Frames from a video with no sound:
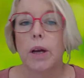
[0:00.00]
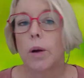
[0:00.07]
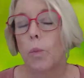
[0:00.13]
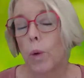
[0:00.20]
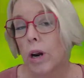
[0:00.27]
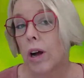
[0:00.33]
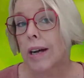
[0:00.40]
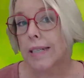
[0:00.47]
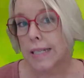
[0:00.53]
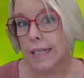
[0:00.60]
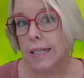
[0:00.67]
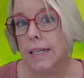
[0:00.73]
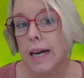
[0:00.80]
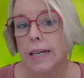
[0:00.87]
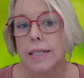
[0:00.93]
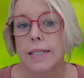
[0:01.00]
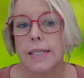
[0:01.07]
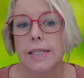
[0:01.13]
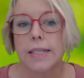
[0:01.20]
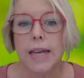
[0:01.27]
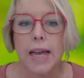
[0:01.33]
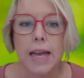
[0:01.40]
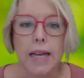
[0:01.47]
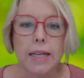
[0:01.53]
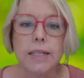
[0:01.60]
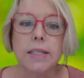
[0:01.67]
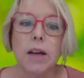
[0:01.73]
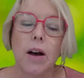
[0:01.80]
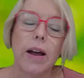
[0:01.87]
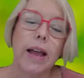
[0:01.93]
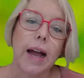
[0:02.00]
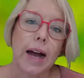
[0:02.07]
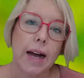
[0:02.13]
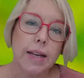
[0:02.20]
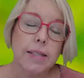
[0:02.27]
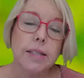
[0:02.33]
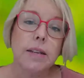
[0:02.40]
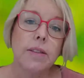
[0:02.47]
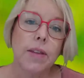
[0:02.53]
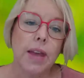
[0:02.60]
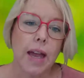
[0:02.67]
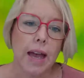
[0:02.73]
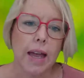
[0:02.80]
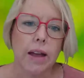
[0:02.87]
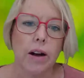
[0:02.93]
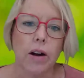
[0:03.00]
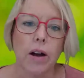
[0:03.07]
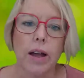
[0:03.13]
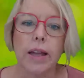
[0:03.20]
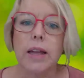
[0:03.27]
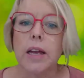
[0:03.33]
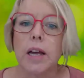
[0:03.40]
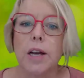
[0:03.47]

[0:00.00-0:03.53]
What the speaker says: When I didn't understand, I asked the AI